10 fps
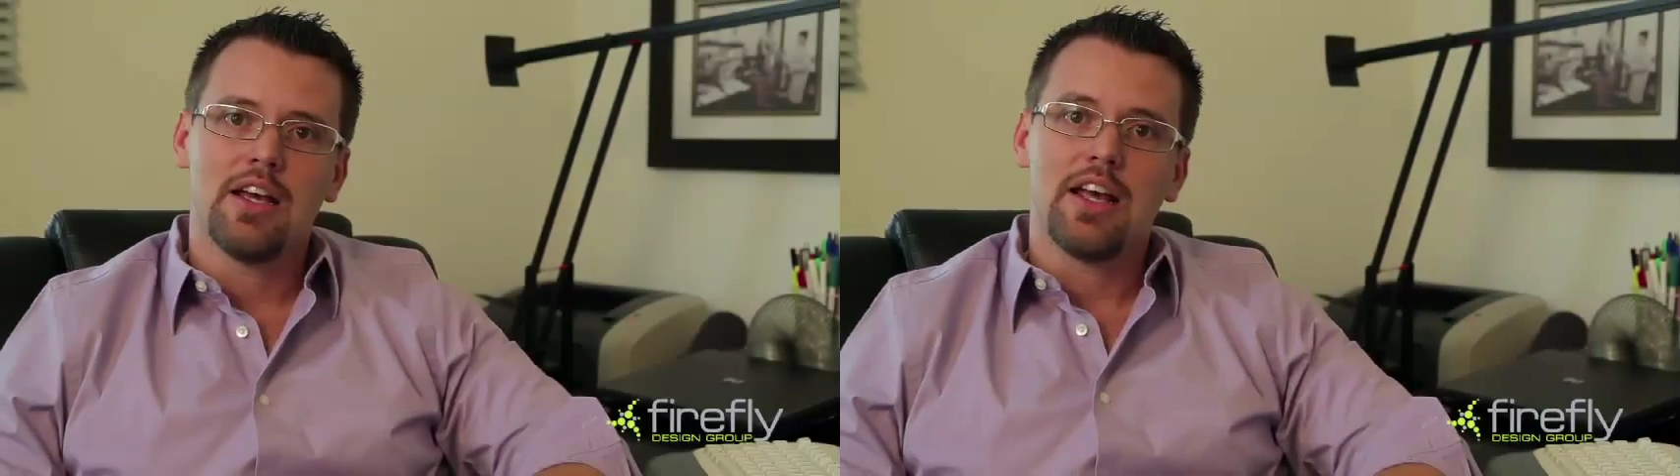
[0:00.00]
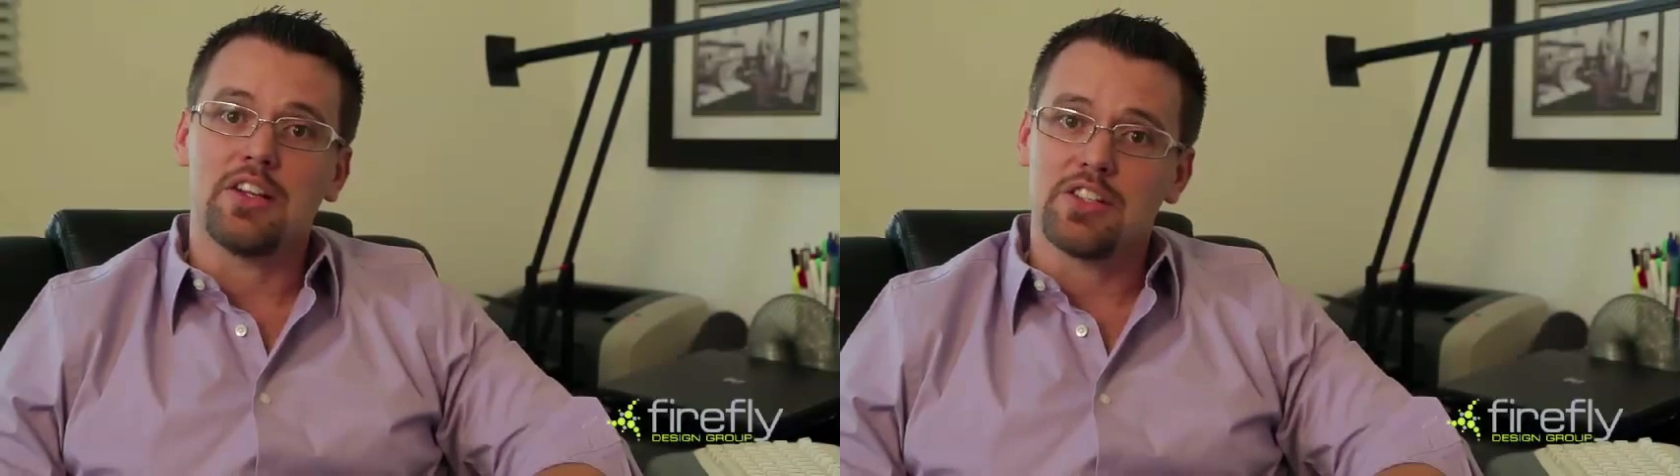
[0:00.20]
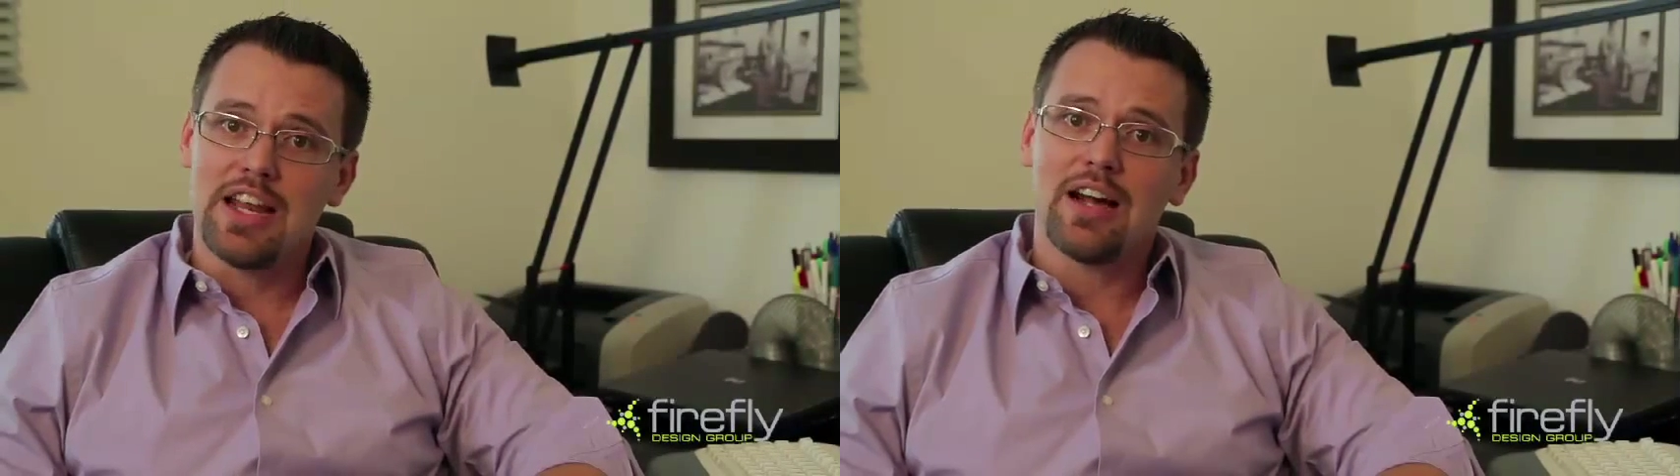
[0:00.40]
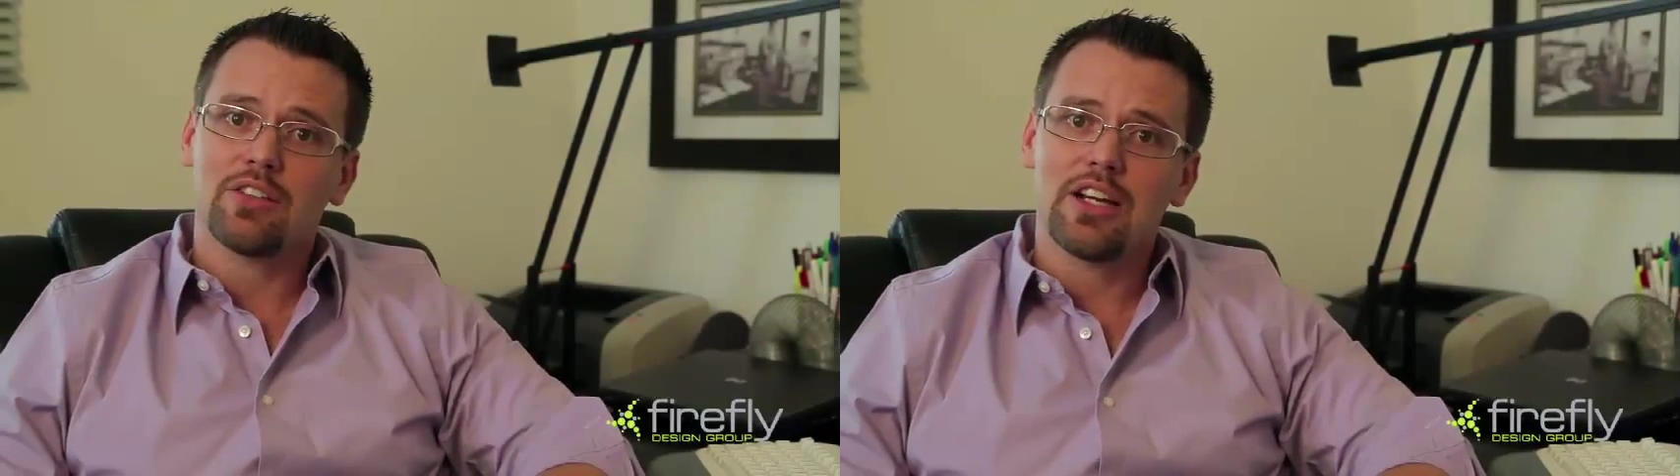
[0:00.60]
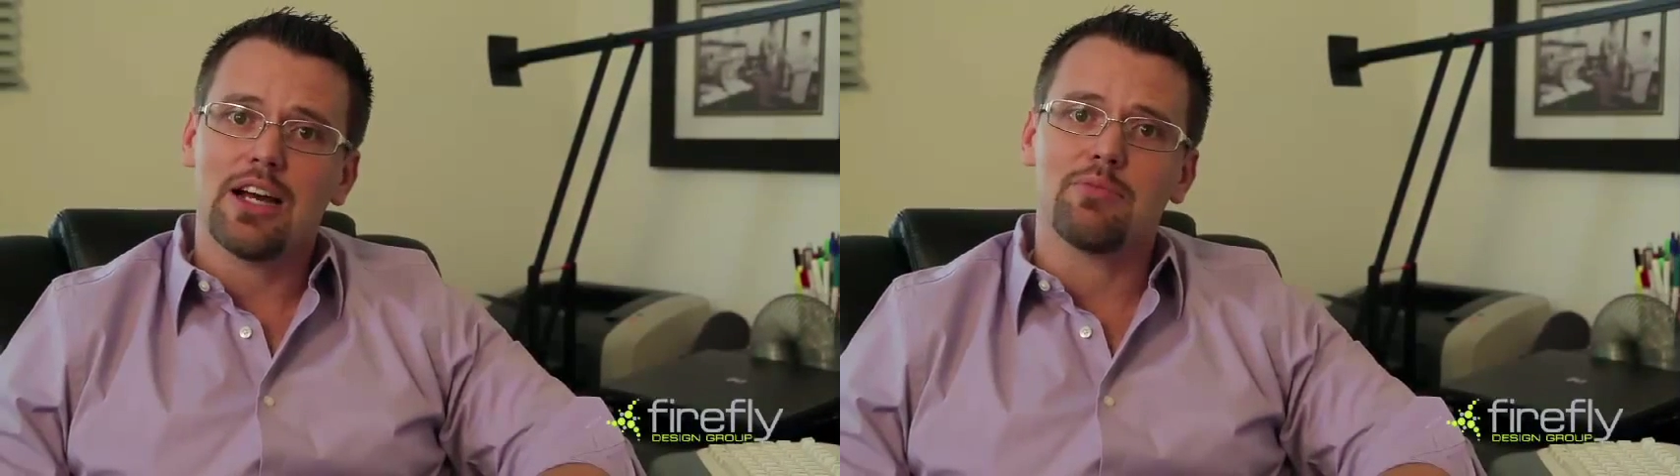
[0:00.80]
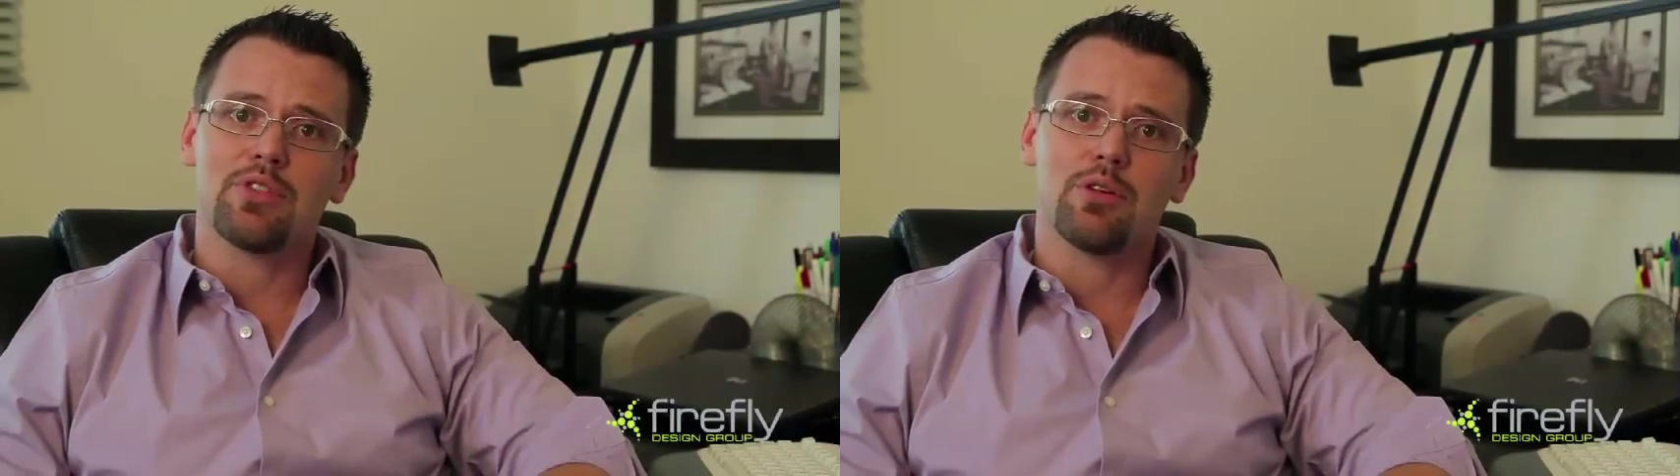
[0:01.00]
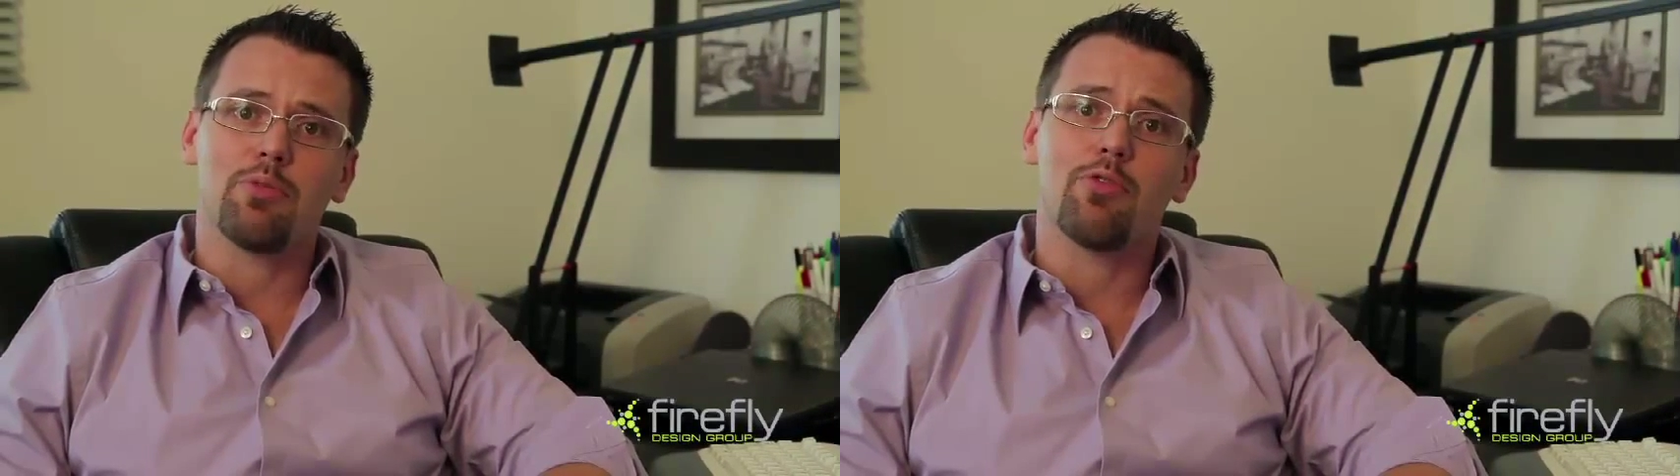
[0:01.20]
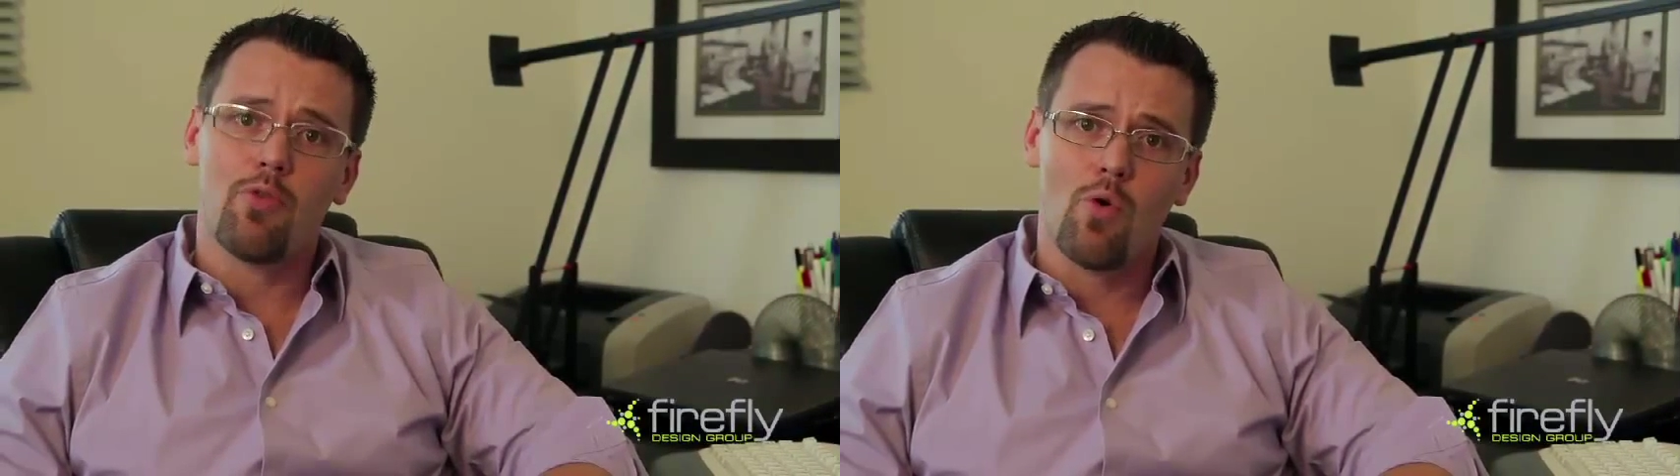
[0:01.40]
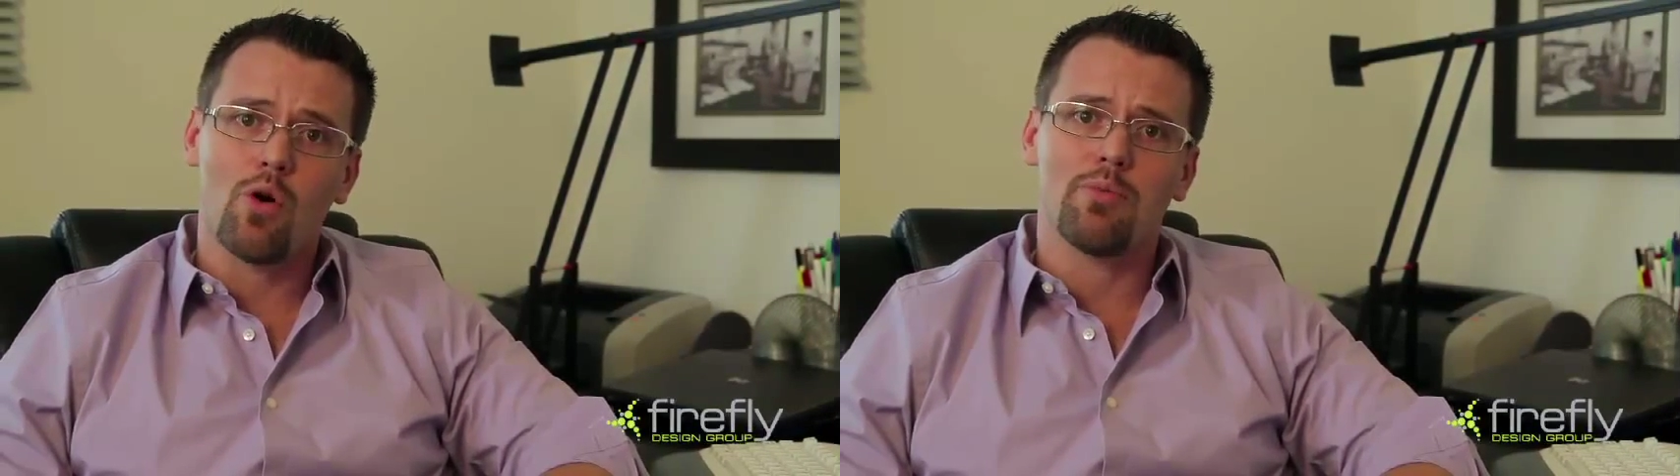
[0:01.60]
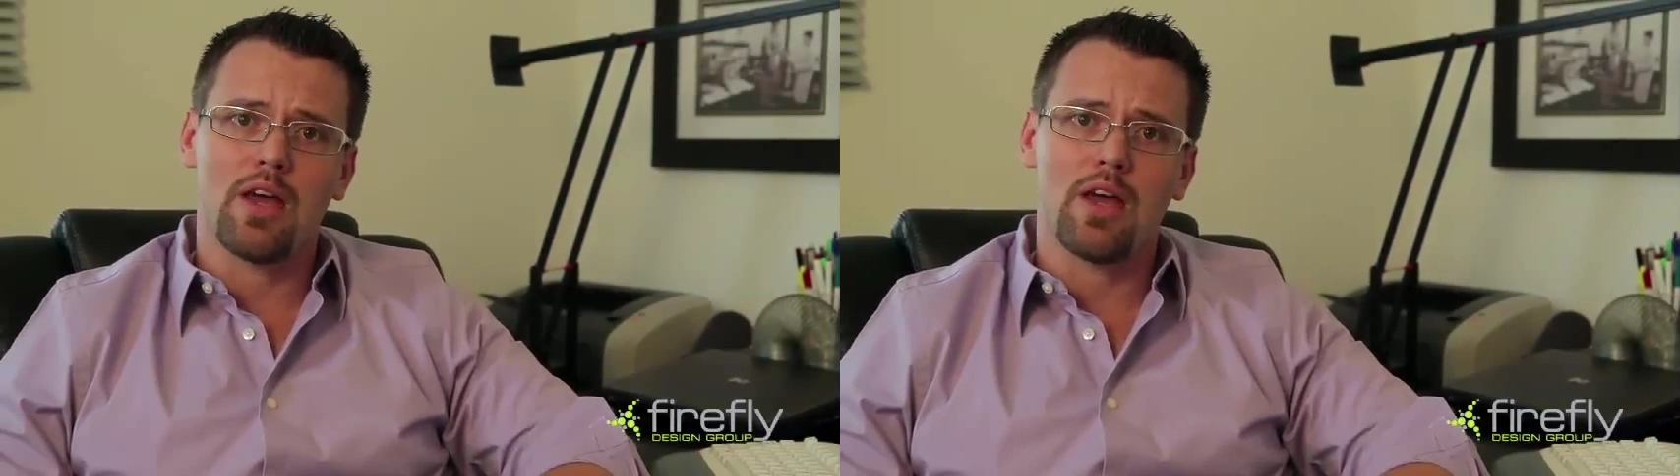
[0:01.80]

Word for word: it's now time to perform